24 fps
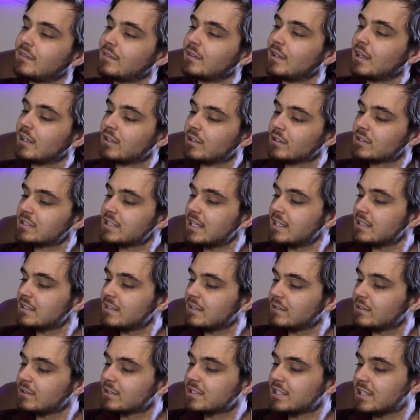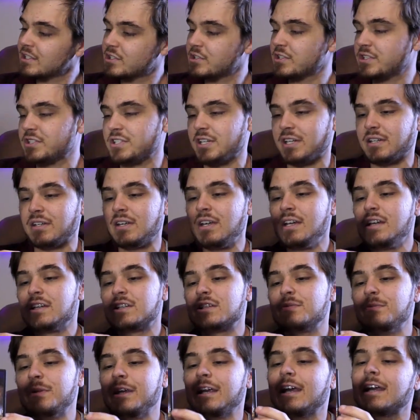it looks interesting
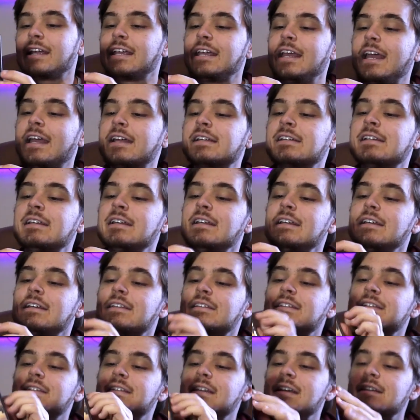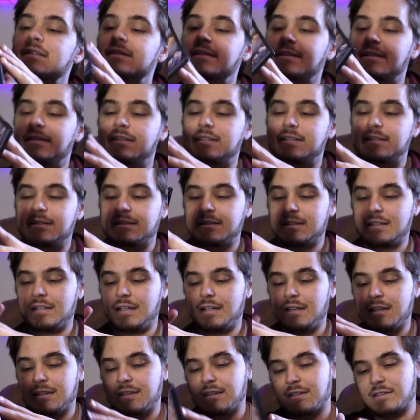to me. Again, the discs,
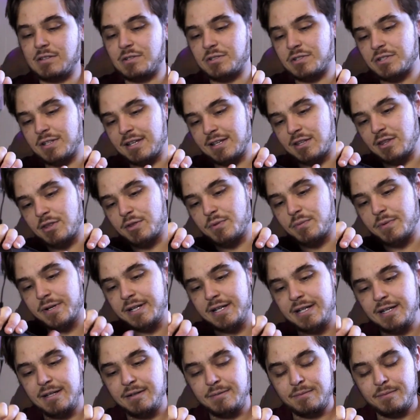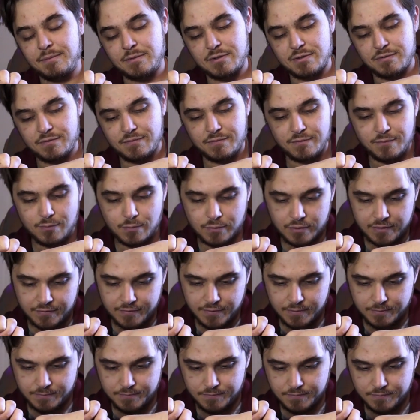I think there's like 3 to 4 of
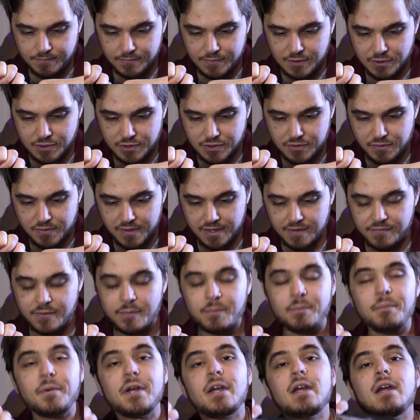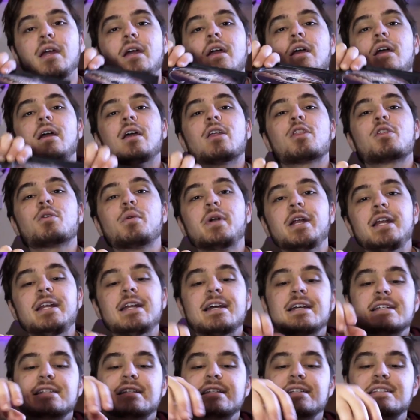them. There's 3 of them. 3
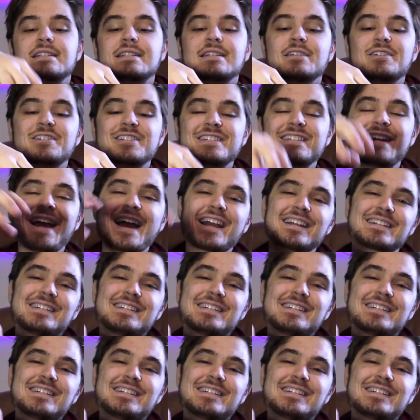discs, they're stacked